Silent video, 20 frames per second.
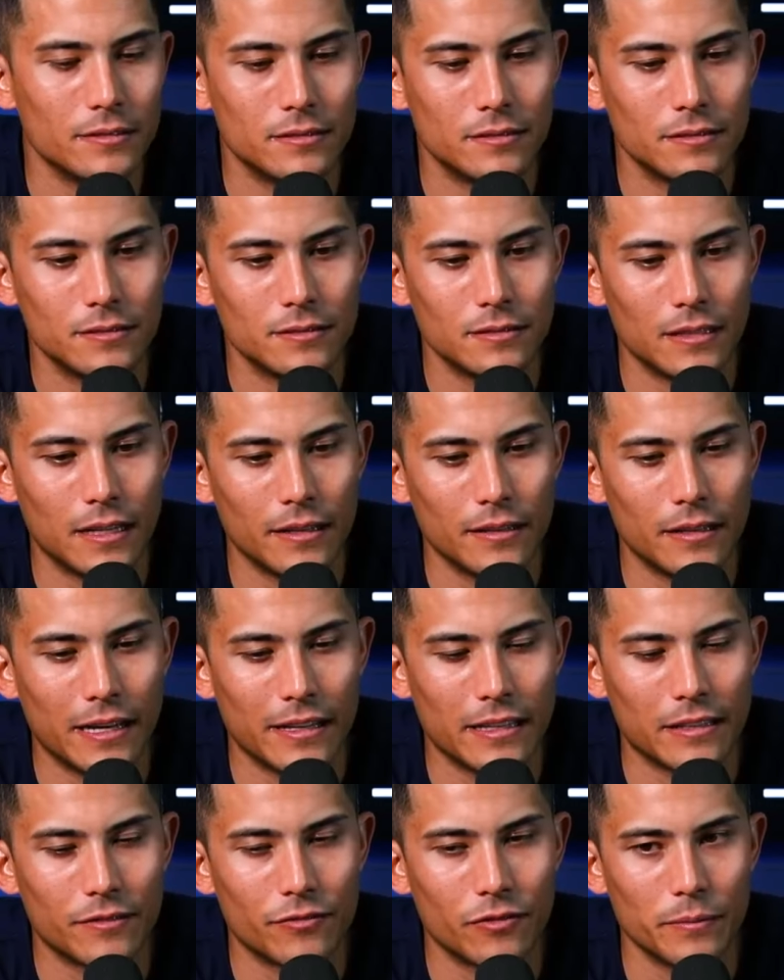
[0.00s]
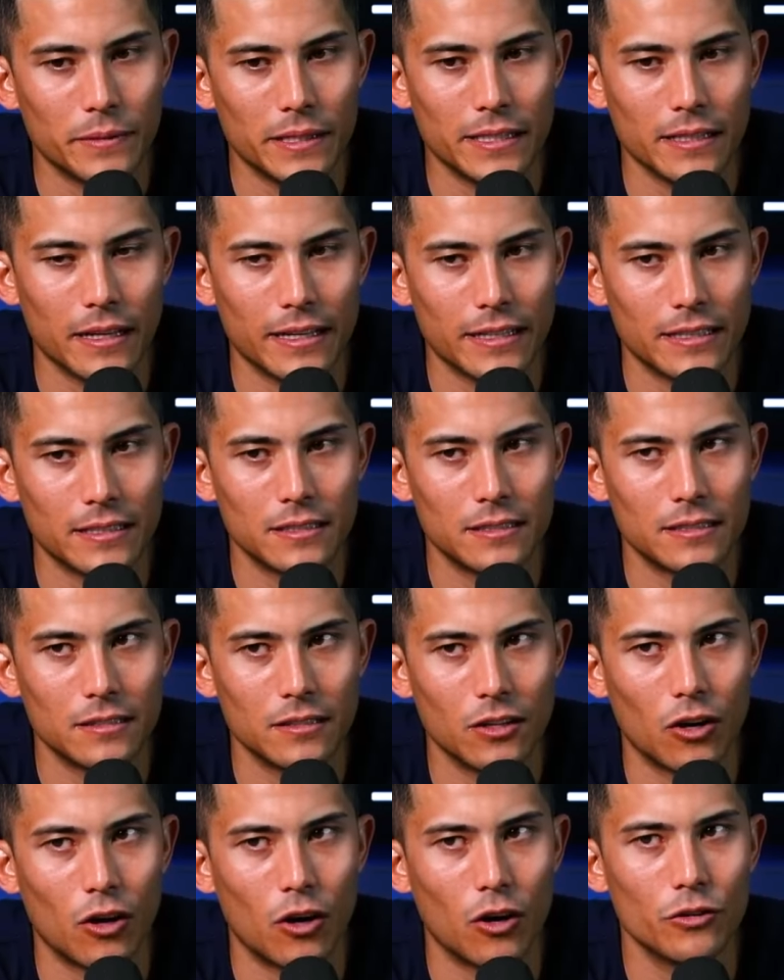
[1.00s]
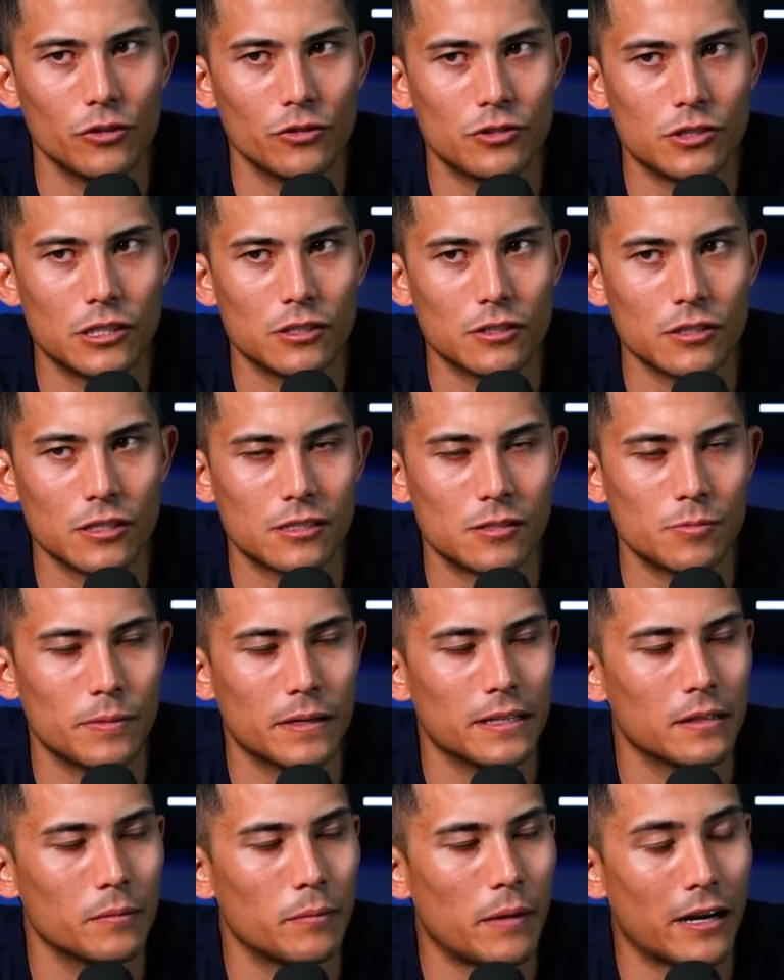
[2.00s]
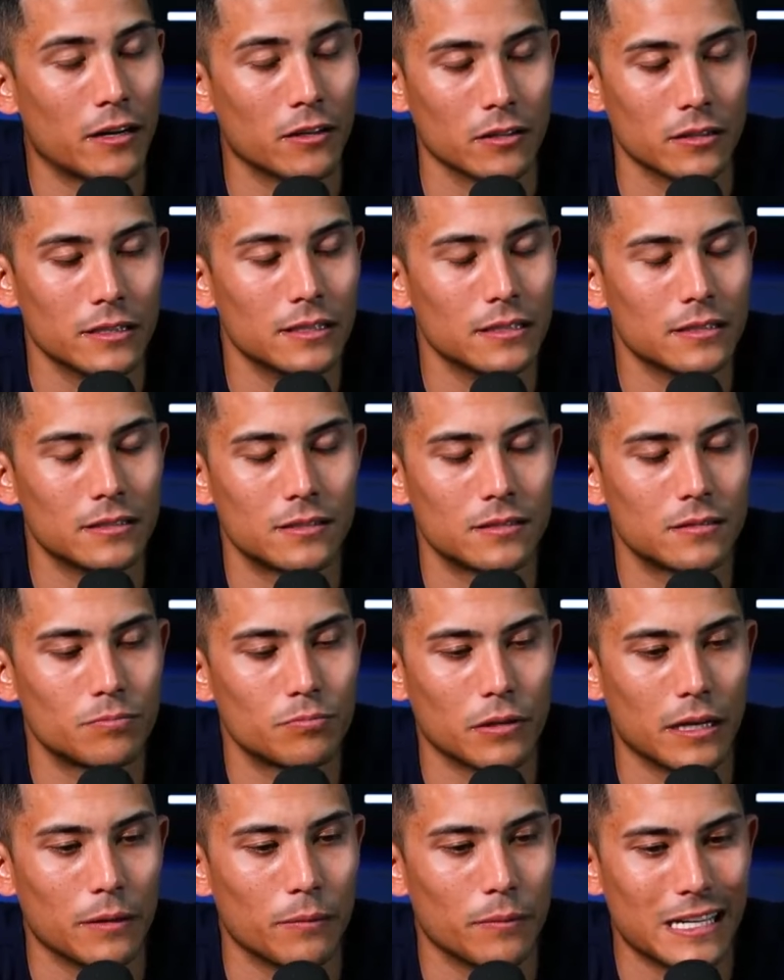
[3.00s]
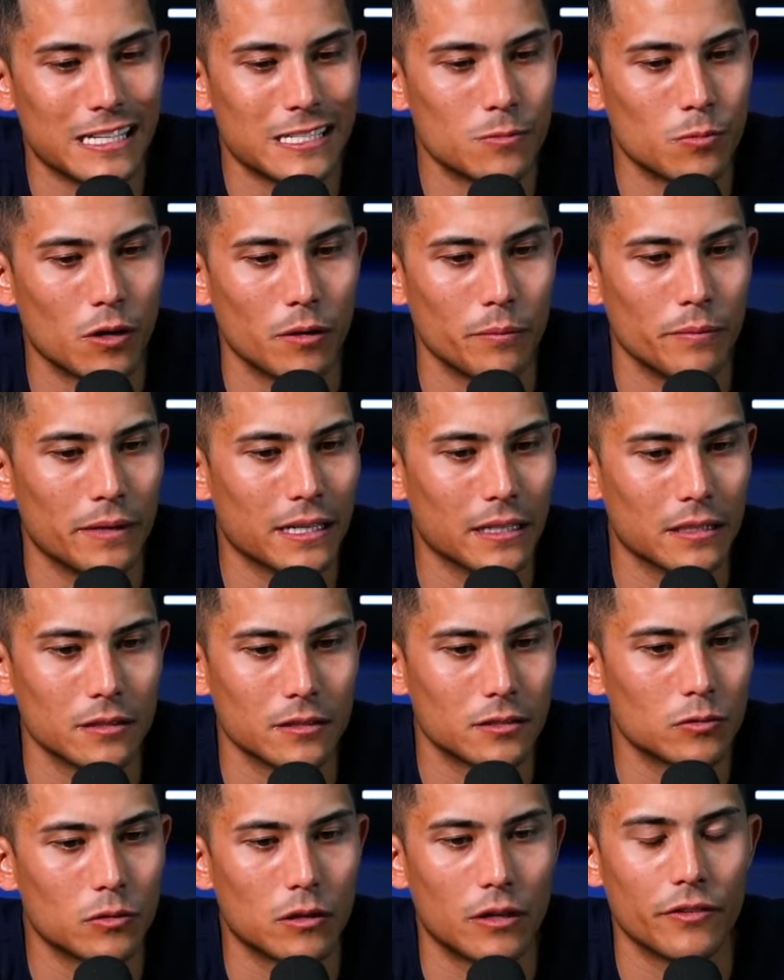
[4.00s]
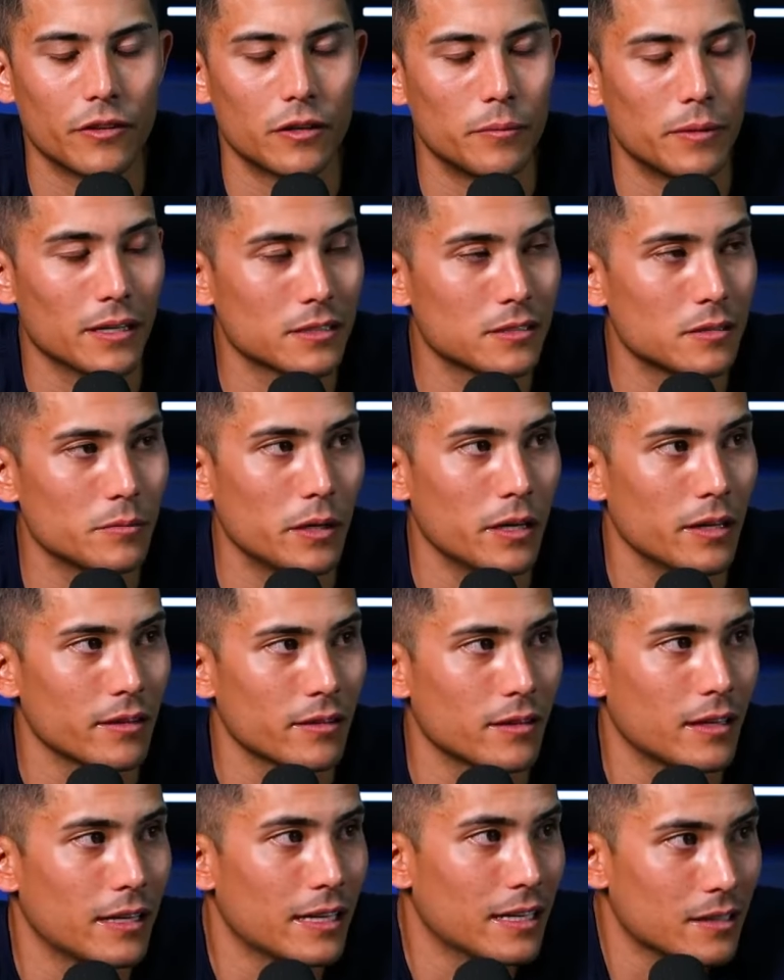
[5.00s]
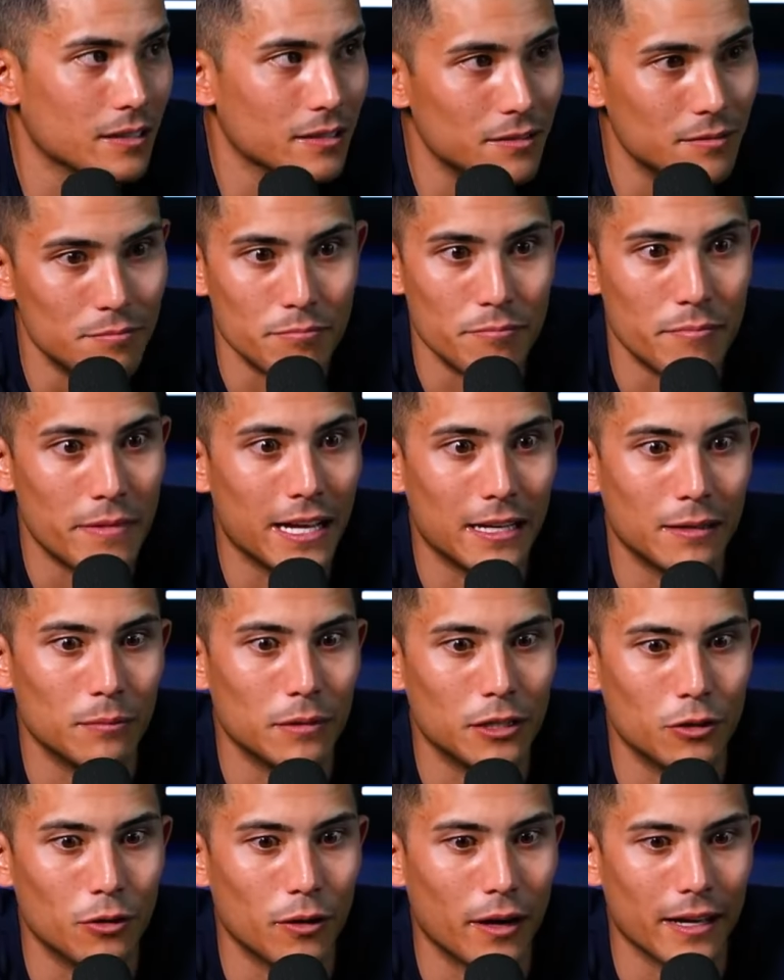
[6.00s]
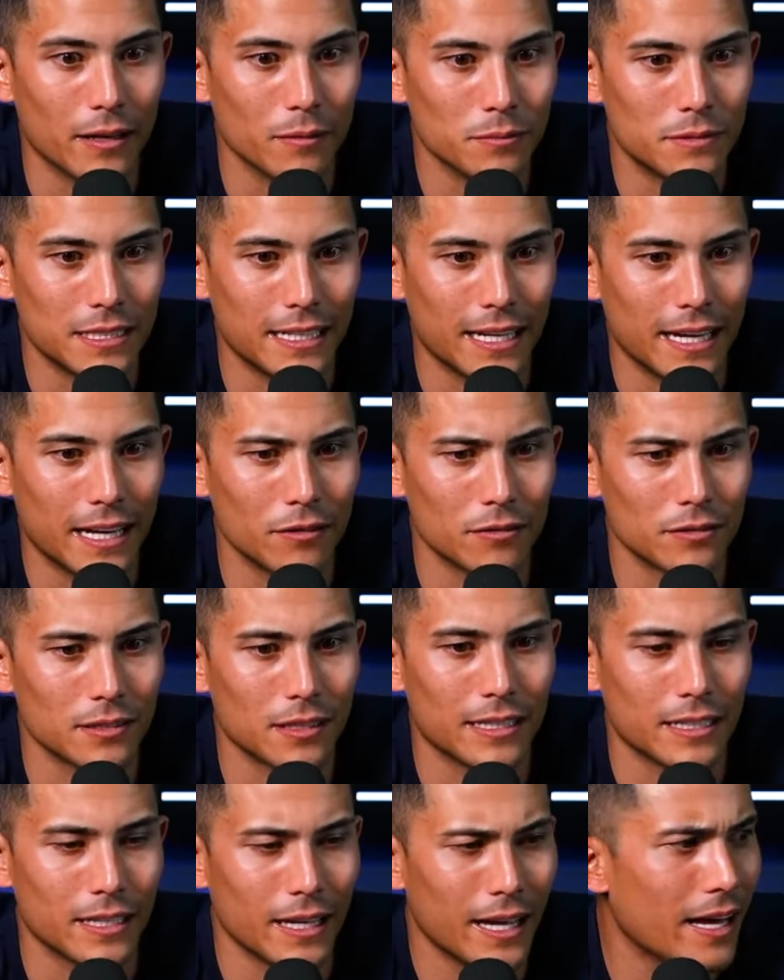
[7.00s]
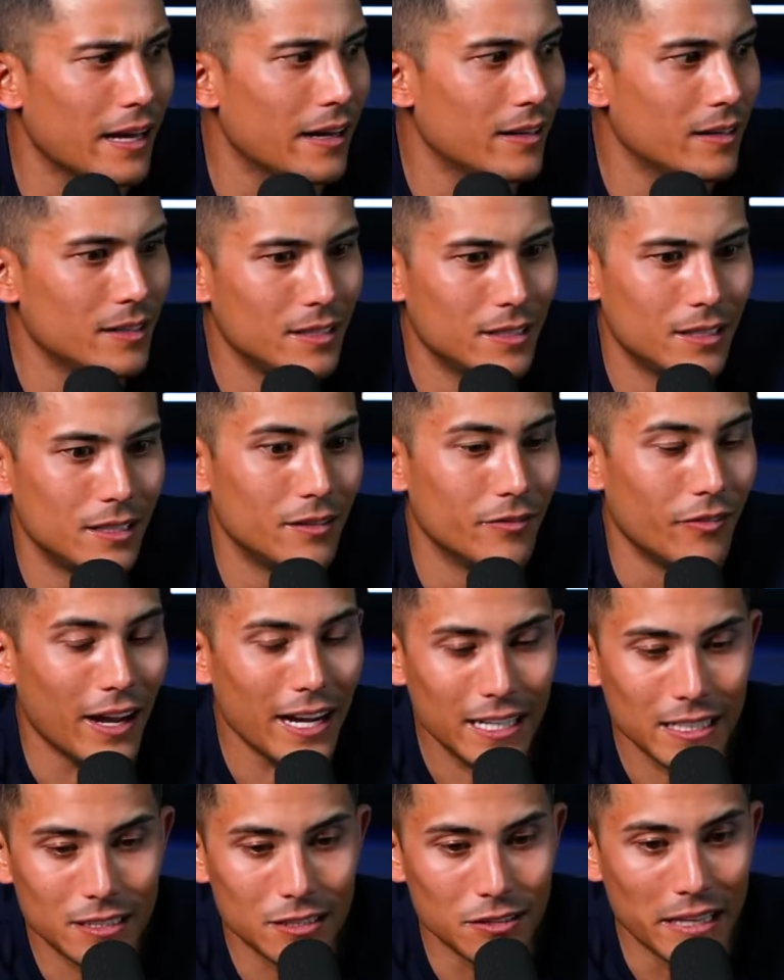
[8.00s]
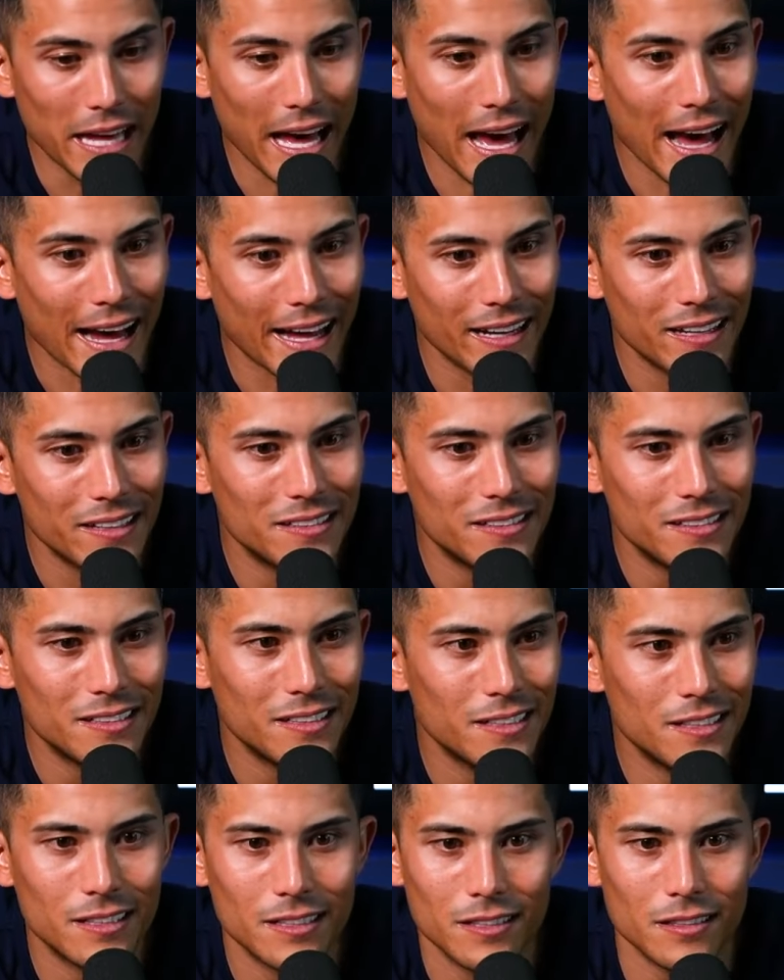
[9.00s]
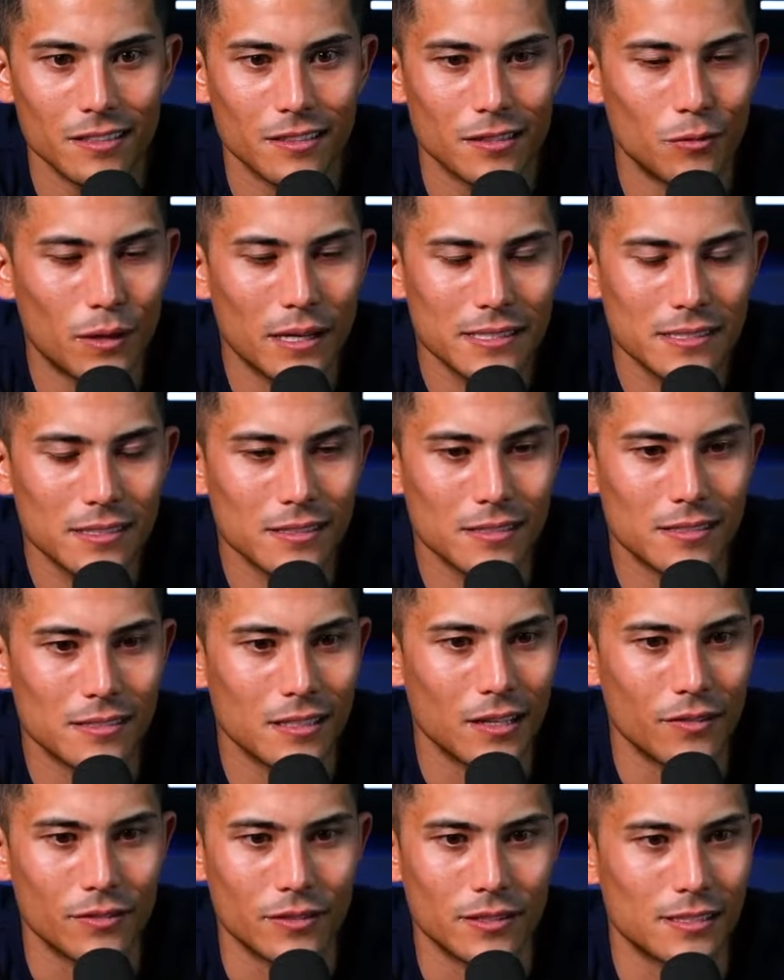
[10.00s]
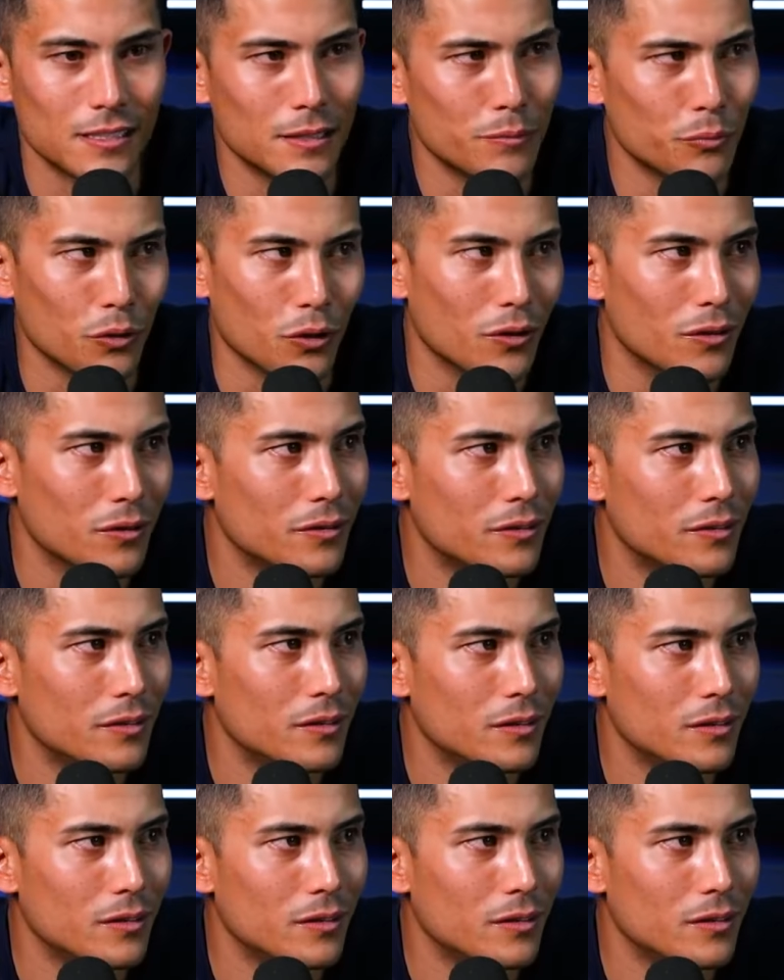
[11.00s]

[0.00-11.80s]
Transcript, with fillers: yeah. I think for me, like all those years I spent in the minor leagues playing baseball, making twelve hundred bucks a month, like mm-hmm. made me who I am today. I was like, yeah, mm-hmm. if I could do that, the rest of this stuff is simple. Yeah,